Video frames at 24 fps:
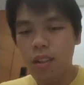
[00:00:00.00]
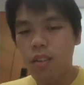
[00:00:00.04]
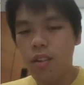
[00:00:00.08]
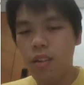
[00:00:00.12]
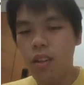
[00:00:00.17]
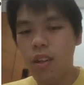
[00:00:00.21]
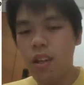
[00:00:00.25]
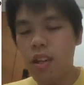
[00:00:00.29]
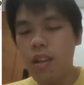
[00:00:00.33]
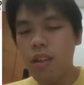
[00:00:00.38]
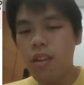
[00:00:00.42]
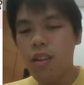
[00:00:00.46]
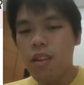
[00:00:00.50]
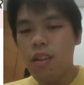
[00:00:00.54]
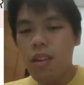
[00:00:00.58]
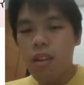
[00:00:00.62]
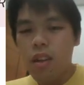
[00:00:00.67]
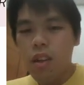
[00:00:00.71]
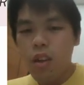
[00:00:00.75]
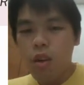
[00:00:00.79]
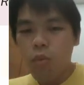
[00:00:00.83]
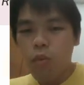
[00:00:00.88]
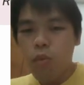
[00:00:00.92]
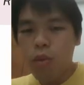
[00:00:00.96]
Okay,
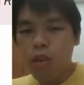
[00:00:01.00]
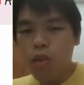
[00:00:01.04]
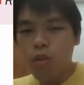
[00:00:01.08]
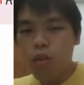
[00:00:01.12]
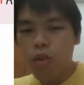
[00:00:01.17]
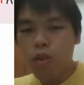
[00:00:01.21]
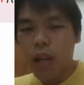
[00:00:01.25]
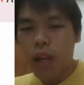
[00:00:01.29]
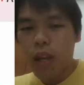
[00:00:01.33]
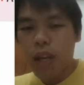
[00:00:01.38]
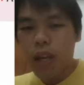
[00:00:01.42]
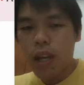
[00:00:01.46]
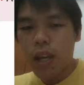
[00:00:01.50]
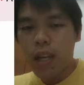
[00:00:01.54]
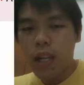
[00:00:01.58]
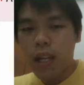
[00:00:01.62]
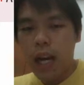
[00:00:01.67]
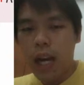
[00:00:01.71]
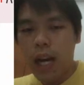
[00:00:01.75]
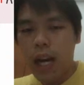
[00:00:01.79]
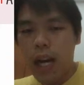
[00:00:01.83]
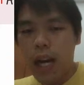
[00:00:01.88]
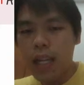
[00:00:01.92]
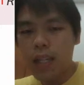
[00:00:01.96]
we look at the
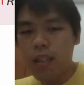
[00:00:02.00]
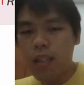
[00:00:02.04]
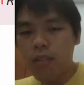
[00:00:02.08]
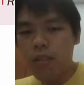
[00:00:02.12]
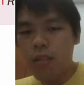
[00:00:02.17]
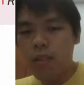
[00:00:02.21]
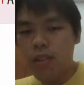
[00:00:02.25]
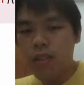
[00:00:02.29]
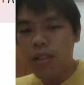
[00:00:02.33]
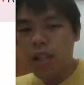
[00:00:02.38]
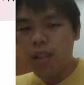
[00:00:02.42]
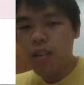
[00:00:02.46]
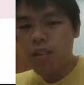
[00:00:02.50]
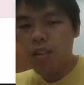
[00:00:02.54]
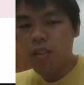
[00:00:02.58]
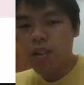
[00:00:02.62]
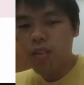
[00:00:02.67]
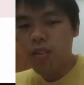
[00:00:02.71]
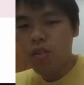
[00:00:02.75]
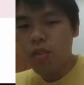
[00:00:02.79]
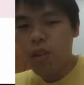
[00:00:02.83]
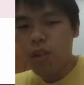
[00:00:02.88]
height of the center of gravity.